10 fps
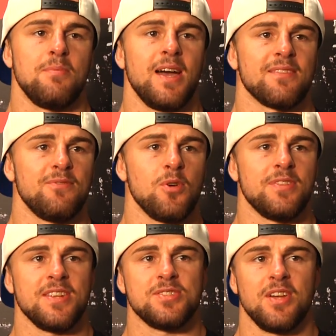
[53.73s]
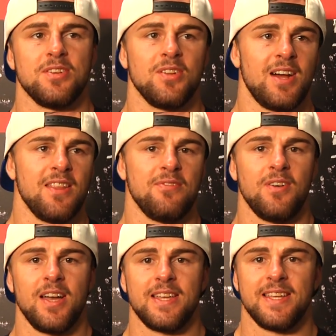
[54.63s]
back and forth at each other a lot of the
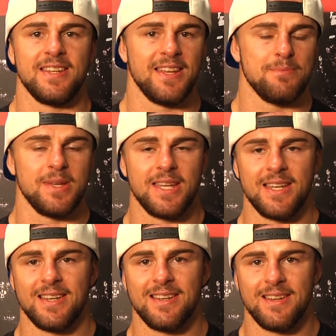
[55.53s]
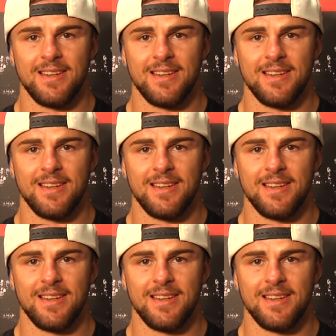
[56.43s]
fight. He'd hit me.